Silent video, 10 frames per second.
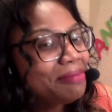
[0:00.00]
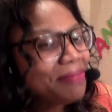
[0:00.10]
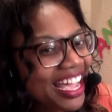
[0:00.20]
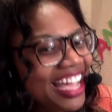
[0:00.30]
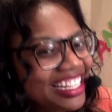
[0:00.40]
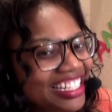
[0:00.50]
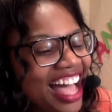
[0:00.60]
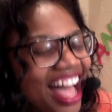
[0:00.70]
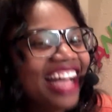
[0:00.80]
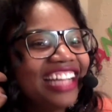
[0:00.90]

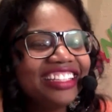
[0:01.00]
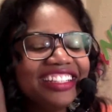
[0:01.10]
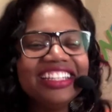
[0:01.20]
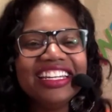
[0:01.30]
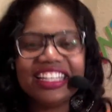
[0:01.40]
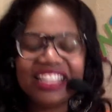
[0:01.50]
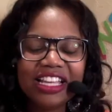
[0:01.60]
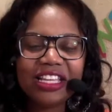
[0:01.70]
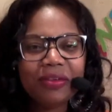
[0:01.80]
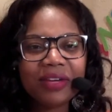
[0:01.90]
Panda. Good.
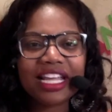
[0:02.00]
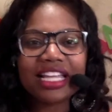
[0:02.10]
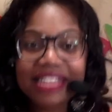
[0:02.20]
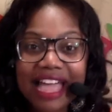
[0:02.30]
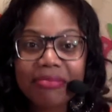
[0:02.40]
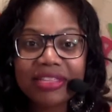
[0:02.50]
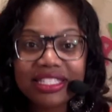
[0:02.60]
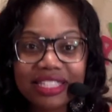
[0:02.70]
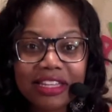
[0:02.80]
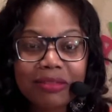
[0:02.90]
You want to clap the
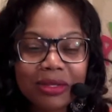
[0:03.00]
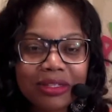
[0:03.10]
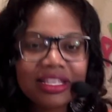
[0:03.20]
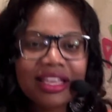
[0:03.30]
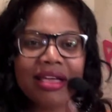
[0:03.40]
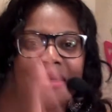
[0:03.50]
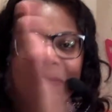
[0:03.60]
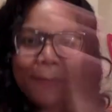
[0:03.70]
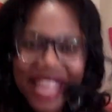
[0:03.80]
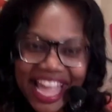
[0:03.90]
syllables.
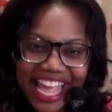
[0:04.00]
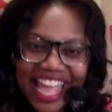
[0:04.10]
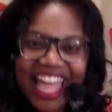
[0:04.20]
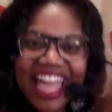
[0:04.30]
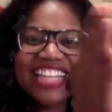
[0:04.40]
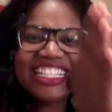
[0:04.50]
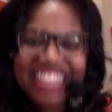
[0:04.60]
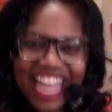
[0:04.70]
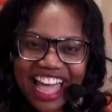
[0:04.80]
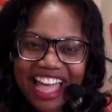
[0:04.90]

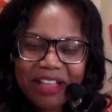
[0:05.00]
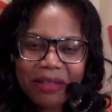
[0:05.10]
Panda.